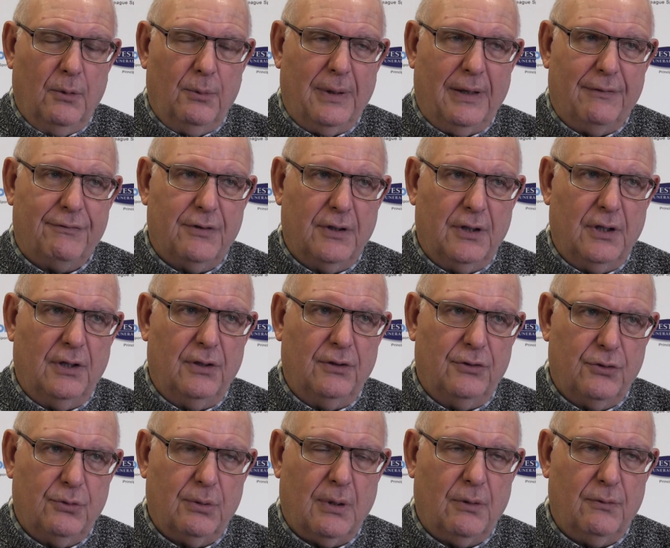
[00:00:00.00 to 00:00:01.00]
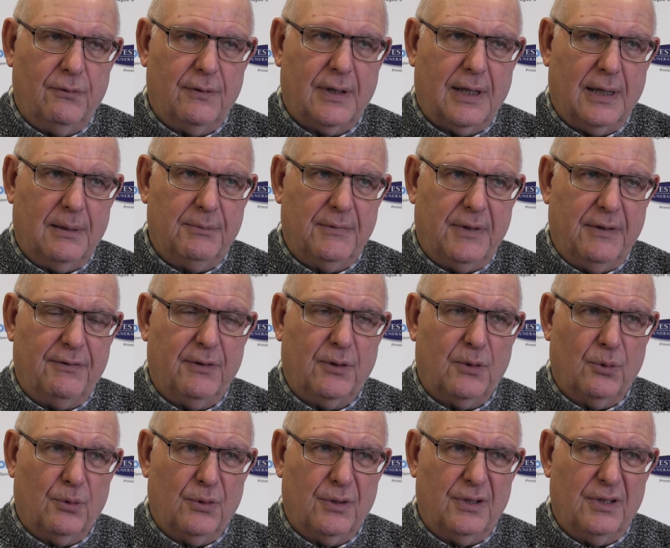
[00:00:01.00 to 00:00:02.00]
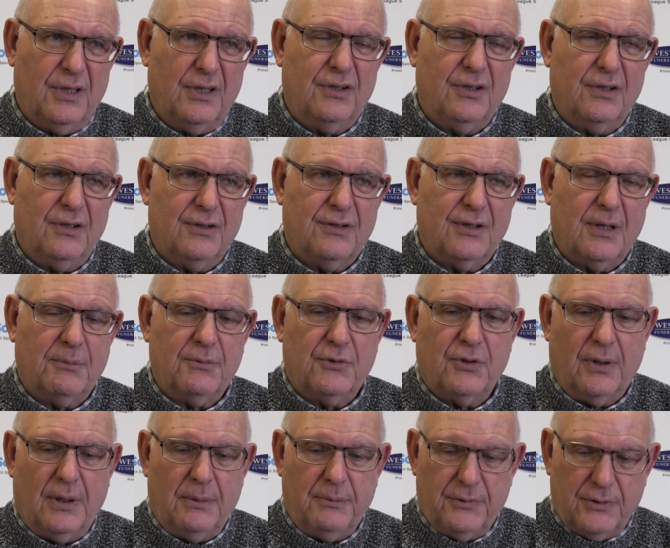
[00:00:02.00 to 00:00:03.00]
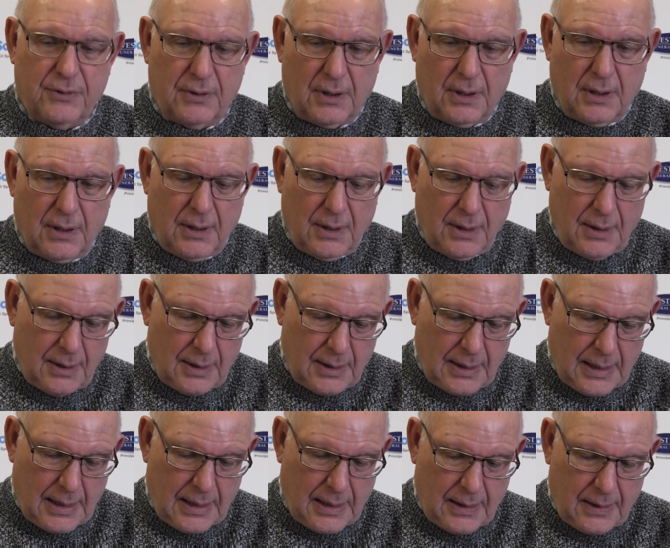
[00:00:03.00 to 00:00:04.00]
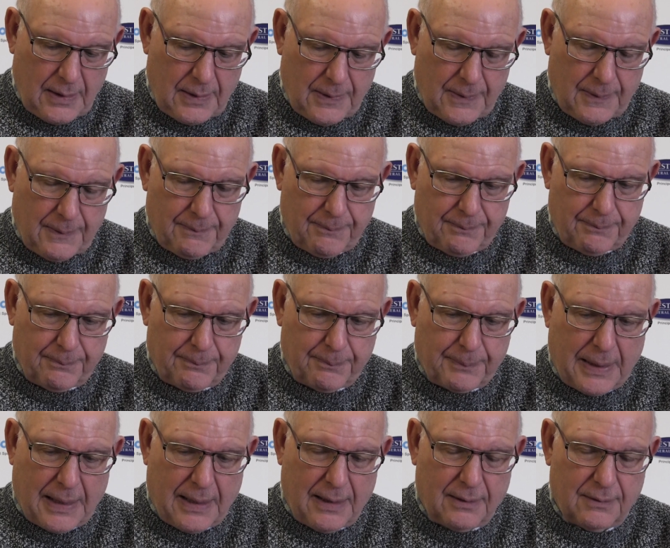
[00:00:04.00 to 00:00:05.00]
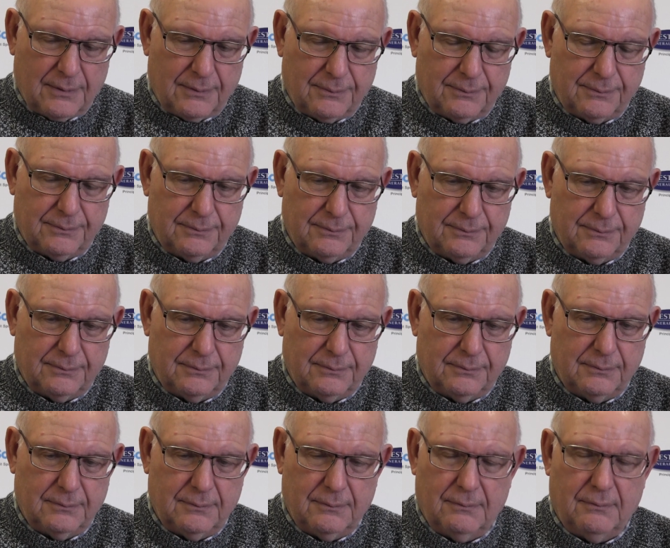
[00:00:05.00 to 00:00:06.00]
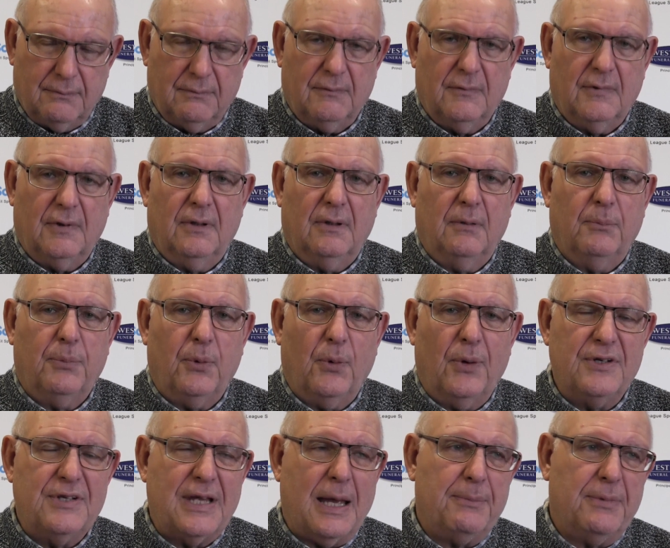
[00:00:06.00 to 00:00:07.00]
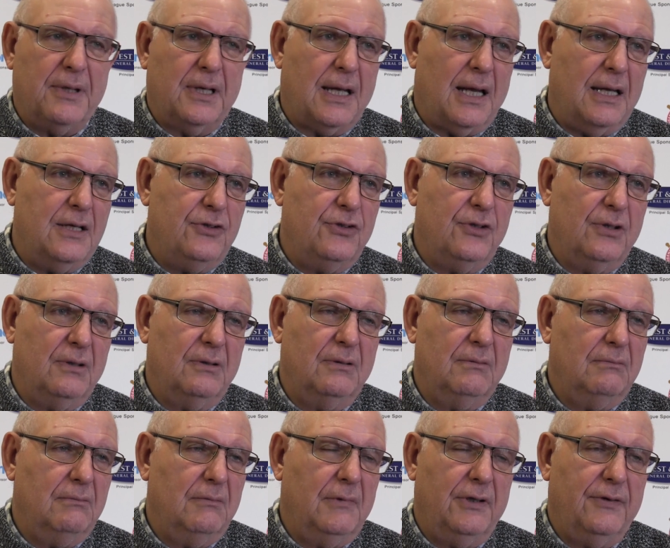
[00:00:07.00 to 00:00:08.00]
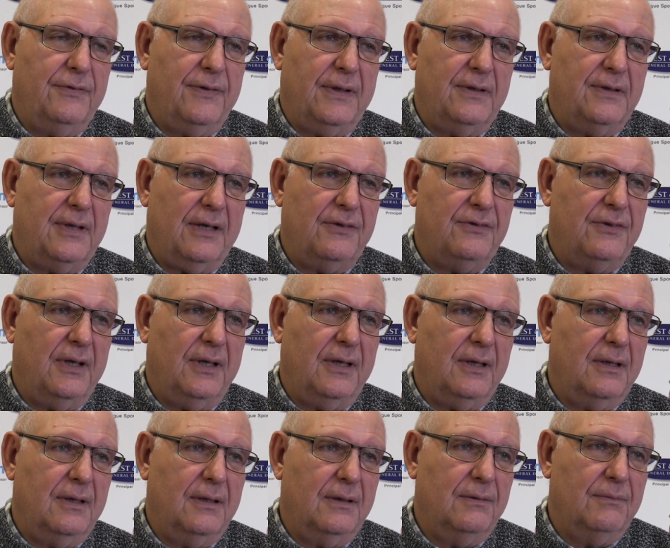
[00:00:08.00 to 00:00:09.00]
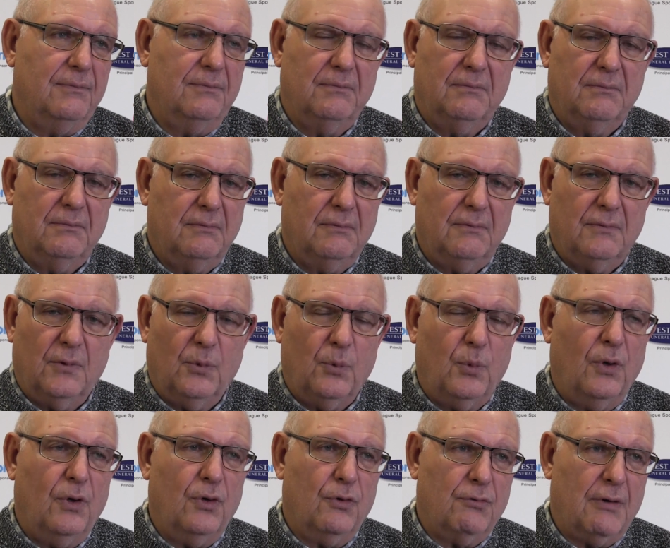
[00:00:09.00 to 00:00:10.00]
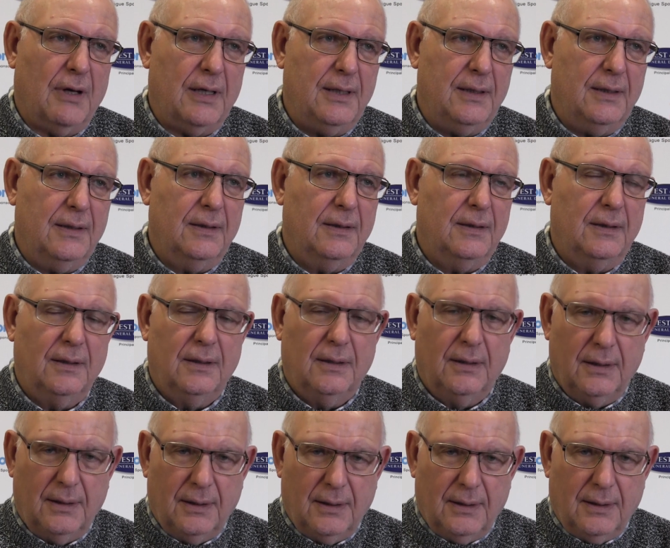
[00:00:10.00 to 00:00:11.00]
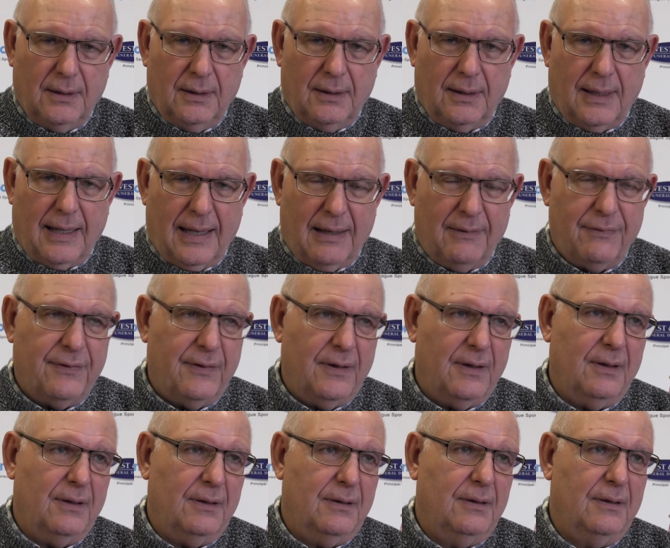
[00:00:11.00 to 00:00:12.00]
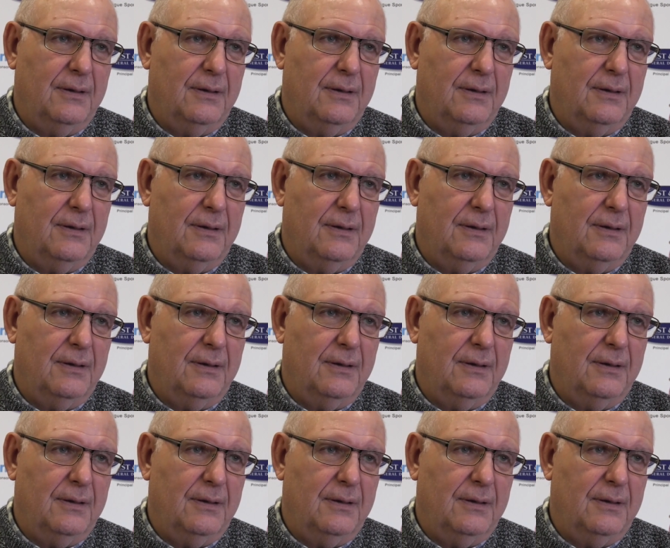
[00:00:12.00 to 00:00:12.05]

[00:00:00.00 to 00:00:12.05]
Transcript: We have to learn to overcome difficult conditions sometimes. But the boys' application is fantastic. The work rate, effort,